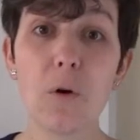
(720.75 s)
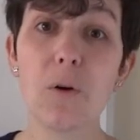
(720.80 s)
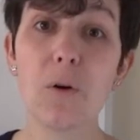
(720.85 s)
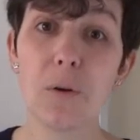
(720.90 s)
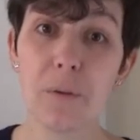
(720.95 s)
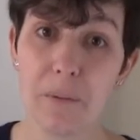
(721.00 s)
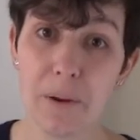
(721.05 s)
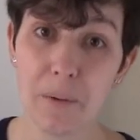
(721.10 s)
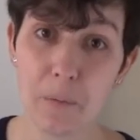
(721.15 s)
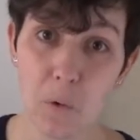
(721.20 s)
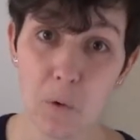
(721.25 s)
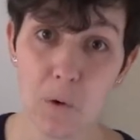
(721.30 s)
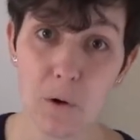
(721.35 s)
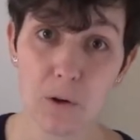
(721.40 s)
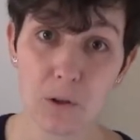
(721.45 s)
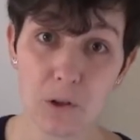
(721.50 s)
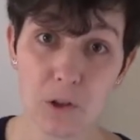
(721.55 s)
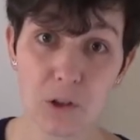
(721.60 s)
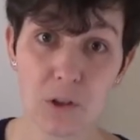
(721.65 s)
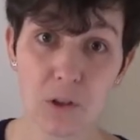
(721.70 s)
even
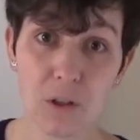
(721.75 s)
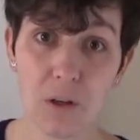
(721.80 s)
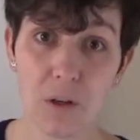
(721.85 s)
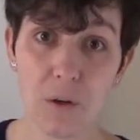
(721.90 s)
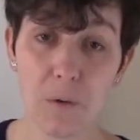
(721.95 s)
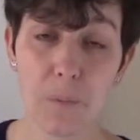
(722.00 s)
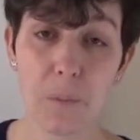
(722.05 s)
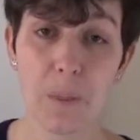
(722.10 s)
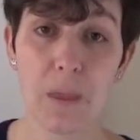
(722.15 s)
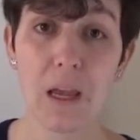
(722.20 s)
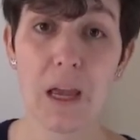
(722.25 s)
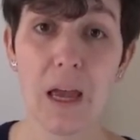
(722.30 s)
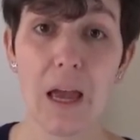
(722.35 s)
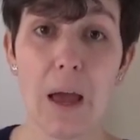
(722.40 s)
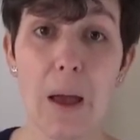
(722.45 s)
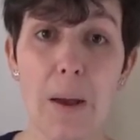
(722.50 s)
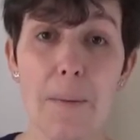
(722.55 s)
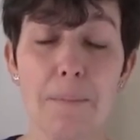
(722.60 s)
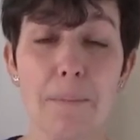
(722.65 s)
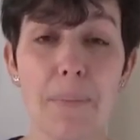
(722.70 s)
worse.
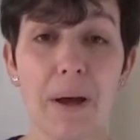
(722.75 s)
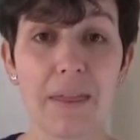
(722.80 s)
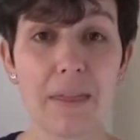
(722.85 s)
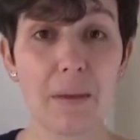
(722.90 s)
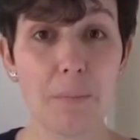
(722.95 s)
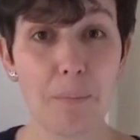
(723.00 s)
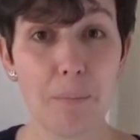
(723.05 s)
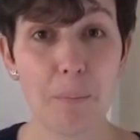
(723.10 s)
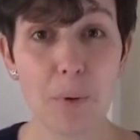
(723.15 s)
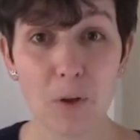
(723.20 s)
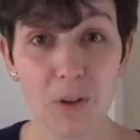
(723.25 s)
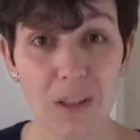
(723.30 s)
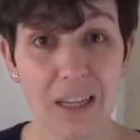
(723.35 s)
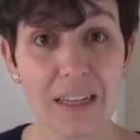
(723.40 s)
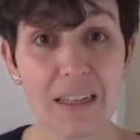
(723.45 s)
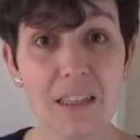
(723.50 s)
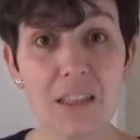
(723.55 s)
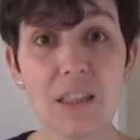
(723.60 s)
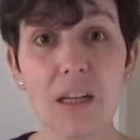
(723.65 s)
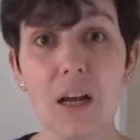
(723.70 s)
But the
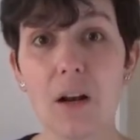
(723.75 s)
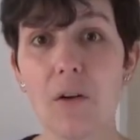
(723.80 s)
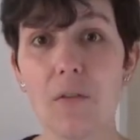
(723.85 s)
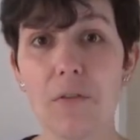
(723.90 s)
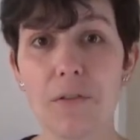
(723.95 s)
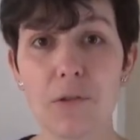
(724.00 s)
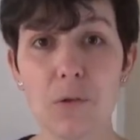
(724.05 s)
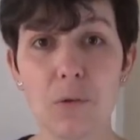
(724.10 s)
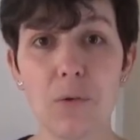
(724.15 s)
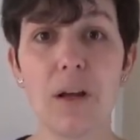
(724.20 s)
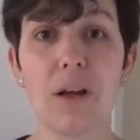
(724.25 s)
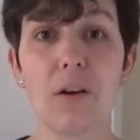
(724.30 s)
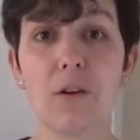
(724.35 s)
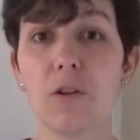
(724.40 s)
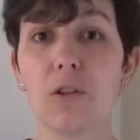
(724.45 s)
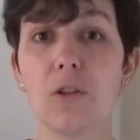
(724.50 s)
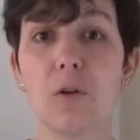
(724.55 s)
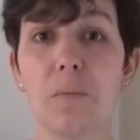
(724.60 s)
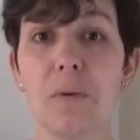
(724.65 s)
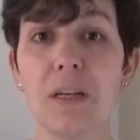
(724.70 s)
potential of your
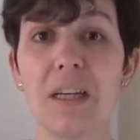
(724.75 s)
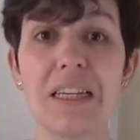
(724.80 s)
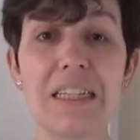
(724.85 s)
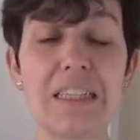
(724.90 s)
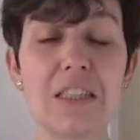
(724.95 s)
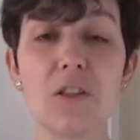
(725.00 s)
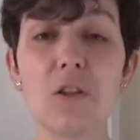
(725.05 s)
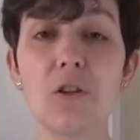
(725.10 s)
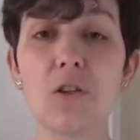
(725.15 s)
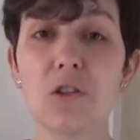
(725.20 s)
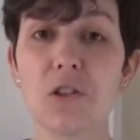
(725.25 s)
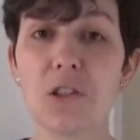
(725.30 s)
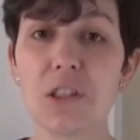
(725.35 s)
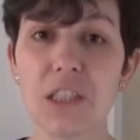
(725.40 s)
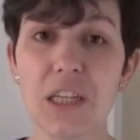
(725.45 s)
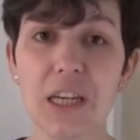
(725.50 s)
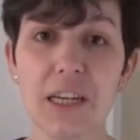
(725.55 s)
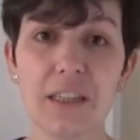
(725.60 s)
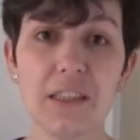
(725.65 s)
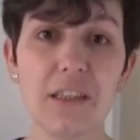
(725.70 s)
economy is not
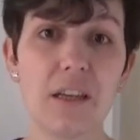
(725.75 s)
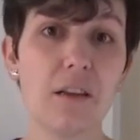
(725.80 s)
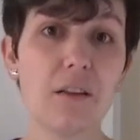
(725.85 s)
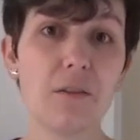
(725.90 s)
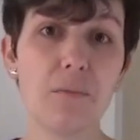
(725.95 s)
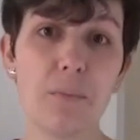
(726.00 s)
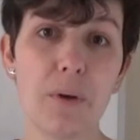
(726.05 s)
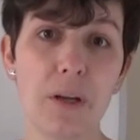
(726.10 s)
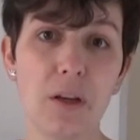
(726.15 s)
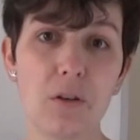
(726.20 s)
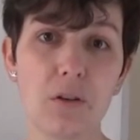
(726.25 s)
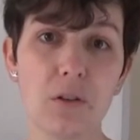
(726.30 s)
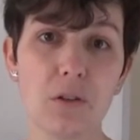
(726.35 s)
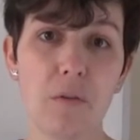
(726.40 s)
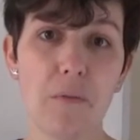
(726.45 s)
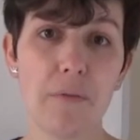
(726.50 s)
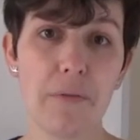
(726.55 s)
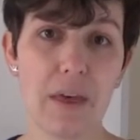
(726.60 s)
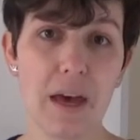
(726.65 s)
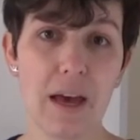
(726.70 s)
changing because
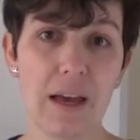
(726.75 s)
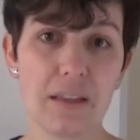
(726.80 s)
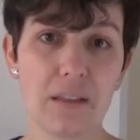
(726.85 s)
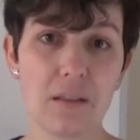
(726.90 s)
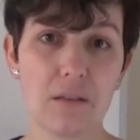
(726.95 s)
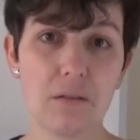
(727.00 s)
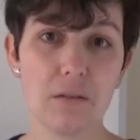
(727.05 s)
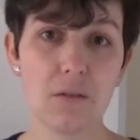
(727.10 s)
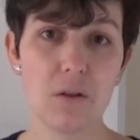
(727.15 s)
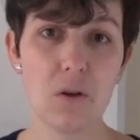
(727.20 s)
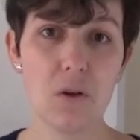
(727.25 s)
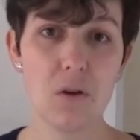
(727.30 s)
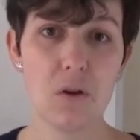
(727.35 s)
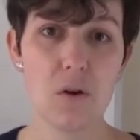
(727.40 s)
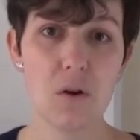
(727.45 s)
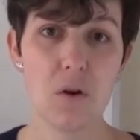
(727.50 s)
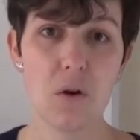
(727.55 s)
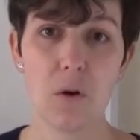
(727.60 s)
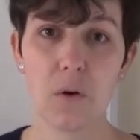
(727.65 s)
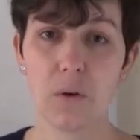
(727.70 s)
of that.
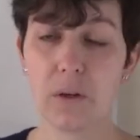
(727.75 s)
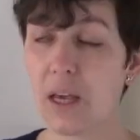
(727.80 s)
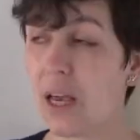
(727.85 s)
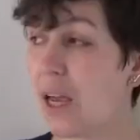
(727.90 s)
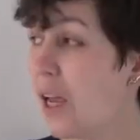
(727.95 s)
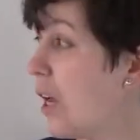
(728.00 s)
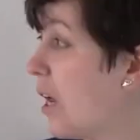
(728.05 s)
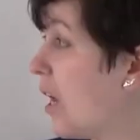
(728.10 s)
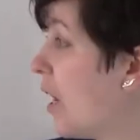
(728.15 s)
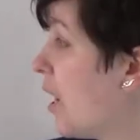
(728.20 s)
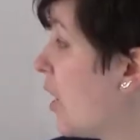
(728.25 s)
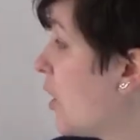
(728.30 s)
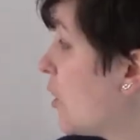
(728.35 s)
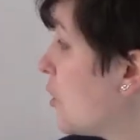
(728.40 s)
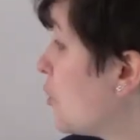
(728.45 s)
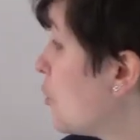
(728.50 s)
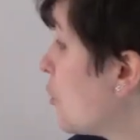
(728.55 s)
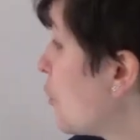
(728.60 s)
Okay? You